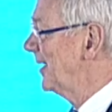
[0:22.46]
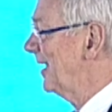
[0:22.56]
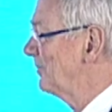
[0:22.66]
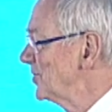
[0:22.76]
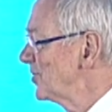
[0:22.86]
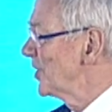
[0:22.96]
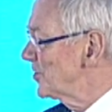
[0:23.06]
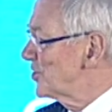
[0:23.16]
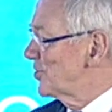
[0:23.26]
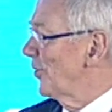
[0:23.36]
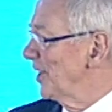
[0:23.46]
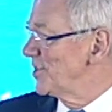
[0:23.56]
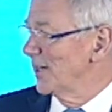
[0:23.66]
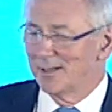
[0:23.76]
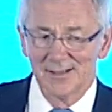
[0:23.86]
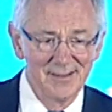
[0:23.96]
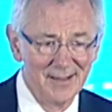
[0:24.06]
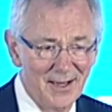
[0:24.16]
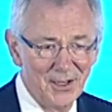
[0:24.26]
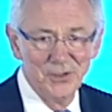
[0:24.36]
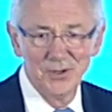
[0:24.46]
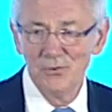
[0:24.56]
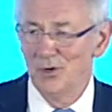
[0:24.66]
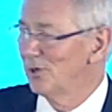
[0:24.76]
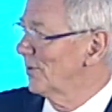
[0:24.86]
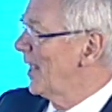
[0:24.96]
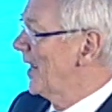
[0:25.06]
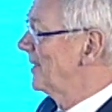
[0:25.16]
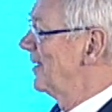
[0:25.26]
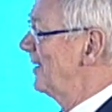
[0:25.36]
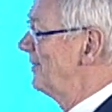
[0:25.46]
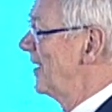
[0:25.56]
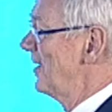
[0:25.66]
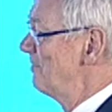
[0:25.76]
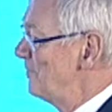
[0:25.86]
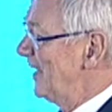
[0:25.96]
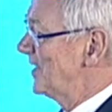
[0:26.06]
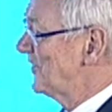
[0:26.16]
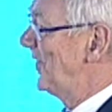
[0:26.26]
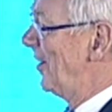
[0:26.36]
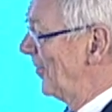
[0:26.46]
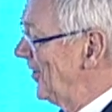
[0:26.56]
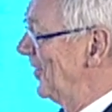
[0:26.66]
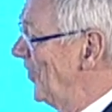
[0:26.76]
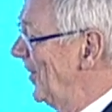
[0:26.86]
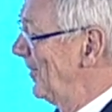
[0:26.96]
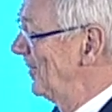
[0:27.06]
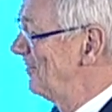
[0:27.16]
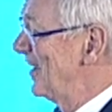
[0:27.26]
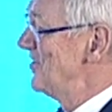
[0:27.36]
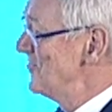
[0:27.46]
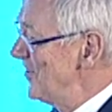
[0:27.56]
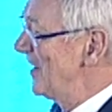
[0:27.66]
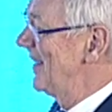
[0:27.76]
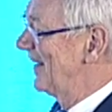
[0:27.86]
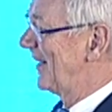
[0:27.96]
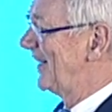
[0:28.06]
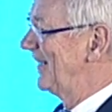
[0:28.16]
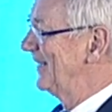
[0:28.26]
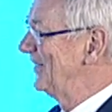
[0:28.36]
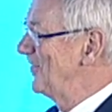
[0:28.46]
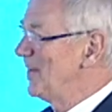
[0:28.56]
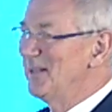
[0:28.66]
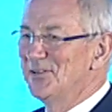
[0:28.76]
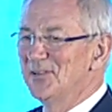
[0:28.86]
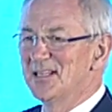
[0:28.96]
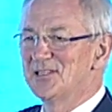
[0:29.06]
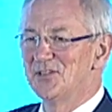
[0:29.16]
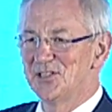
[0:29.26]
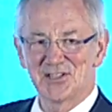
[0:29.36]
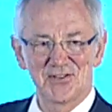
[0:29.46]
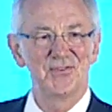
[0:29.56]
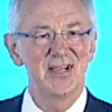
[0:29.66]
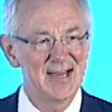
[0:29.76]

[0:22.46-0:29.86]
That was astonishing. You don't look like the biggest farmer in the world, but you really are. You've been doing this for just 3